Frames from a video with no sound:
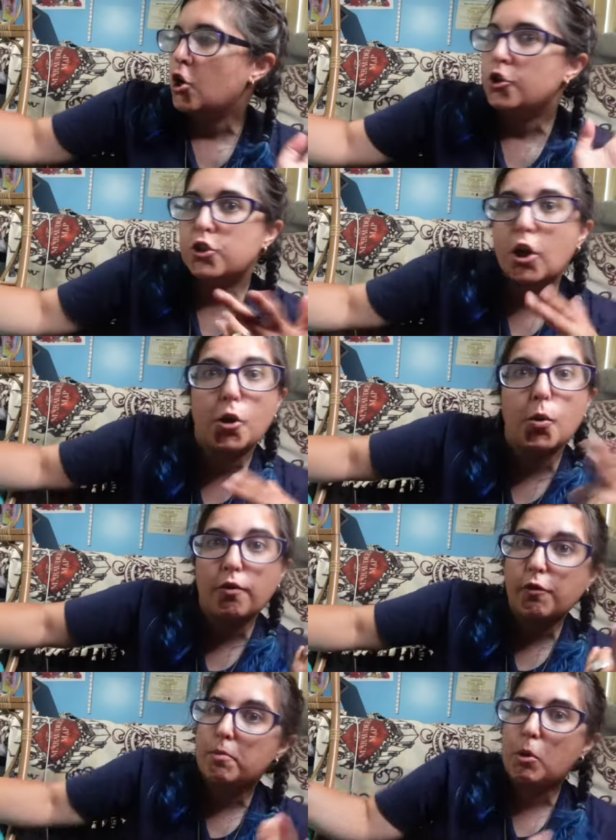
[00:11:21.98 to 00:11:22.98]
So
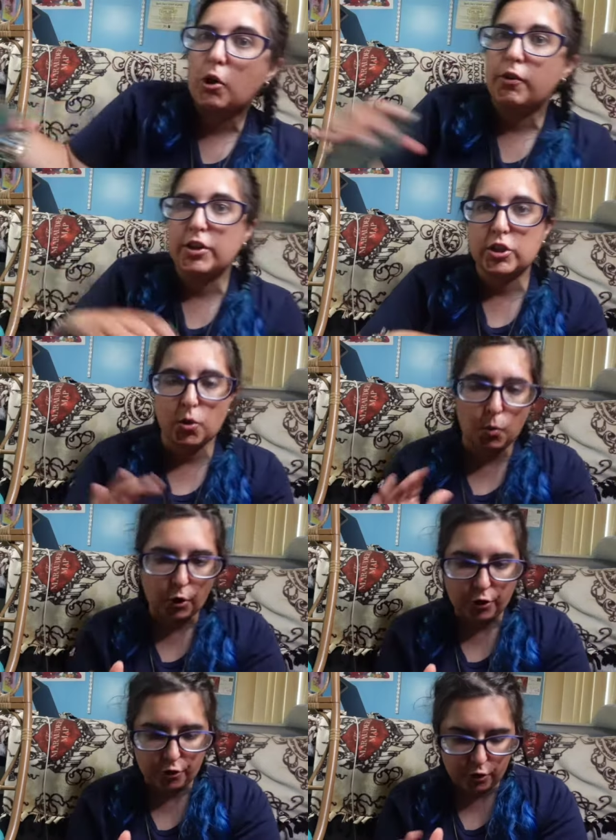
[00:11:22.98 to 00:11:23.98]
for Margaret's The
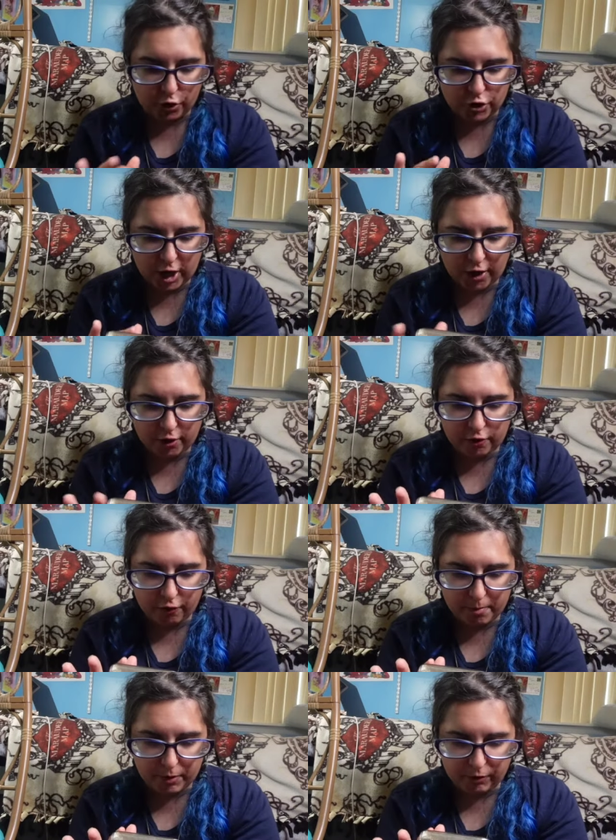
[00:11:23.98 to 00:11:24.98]
Word Nerd Challenge
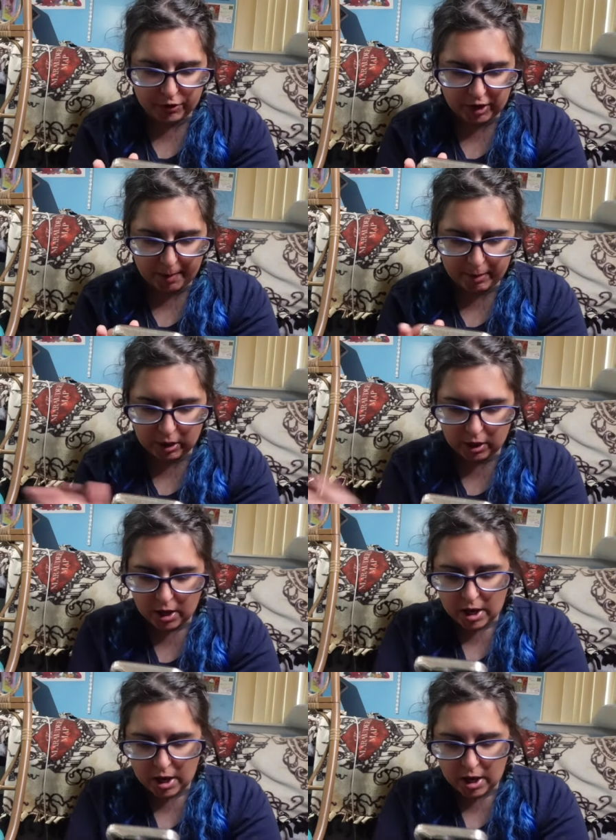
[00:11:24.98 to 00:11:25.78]
from Midread Scramble,